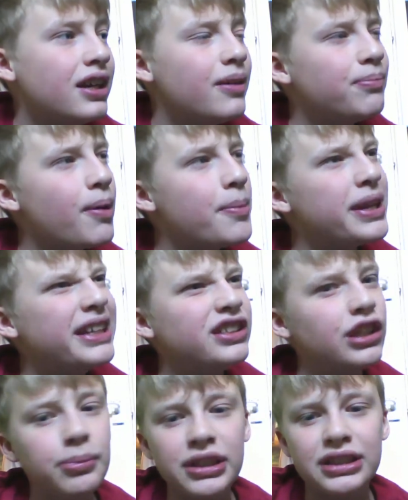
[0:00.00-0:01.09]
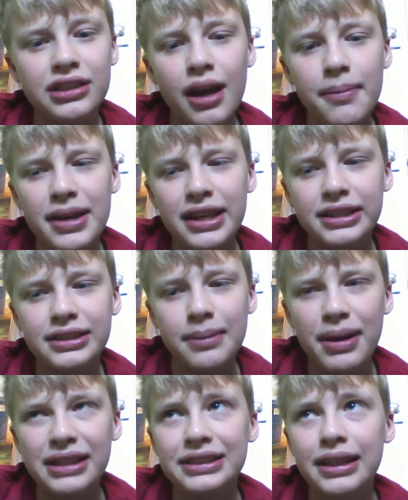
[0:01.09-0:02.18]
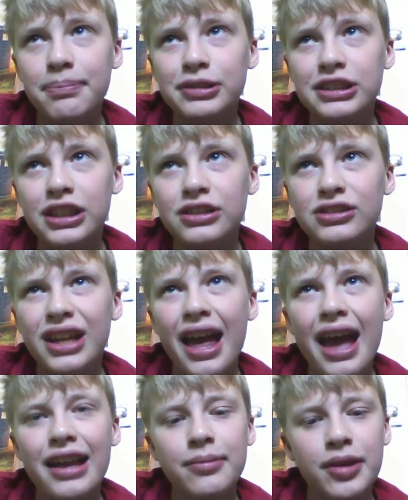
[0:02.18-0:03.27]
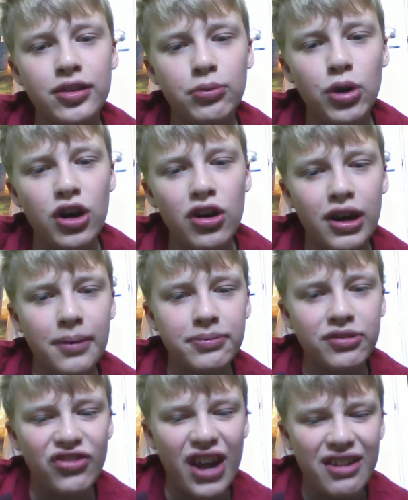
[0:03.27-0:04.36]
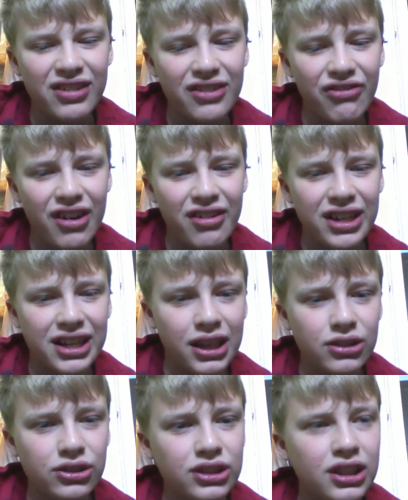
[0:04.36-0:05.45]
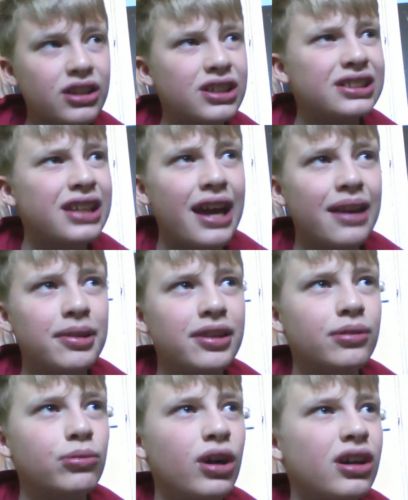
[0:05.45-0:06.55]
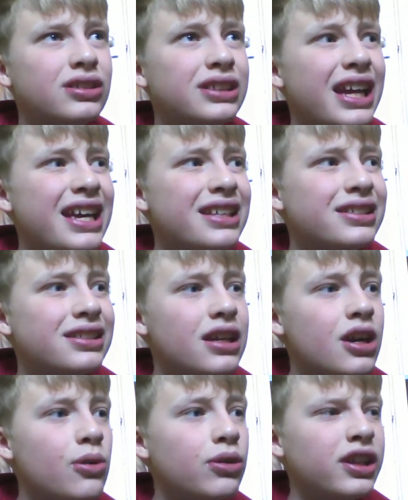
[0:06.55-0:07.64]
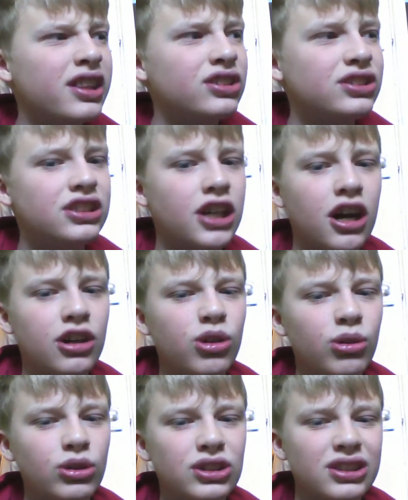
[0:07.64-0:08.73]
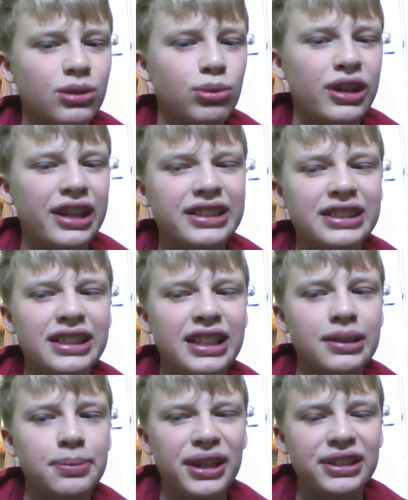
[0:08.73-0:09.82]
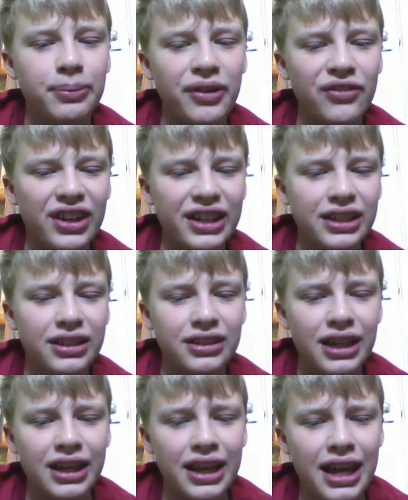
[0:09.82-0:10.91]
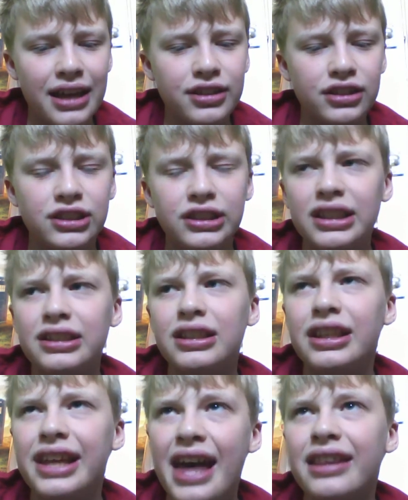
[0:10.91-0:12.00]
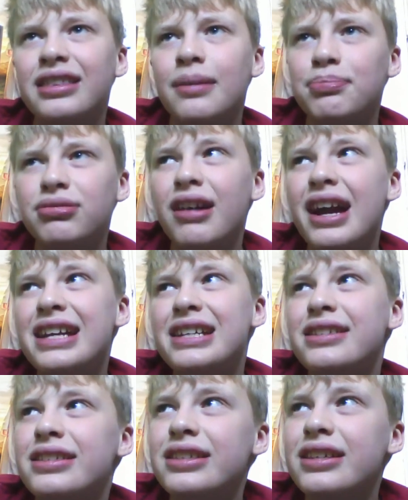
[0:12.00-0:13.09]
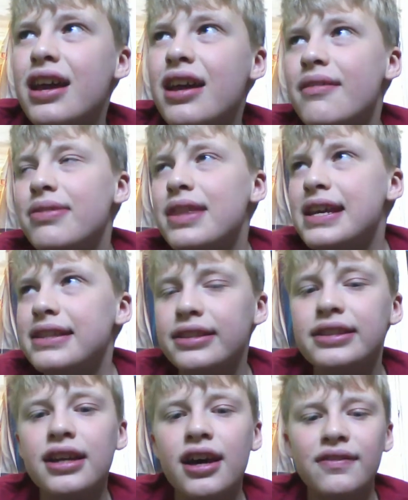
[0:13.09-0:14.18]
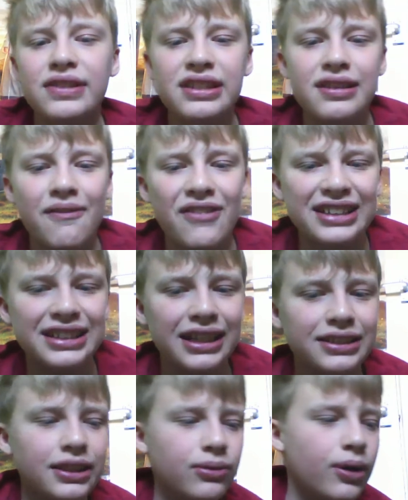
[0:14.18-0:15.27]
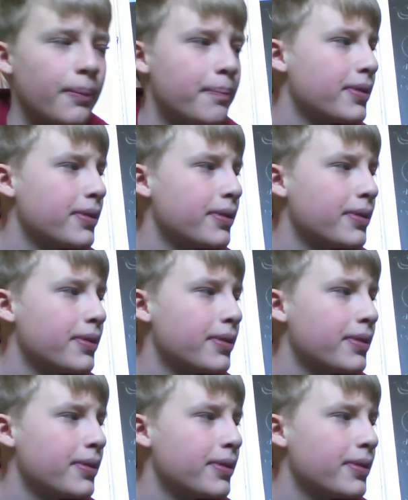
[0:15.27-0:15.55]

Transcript: Probably Tomb of the Cybermen is the best episode. Enemy of the World comes very, very close, though, because Enemy of the World is one of those dark horses, one I didn't expect to be very good, and it doesn't get the praise it deserves. It's a fantastic one.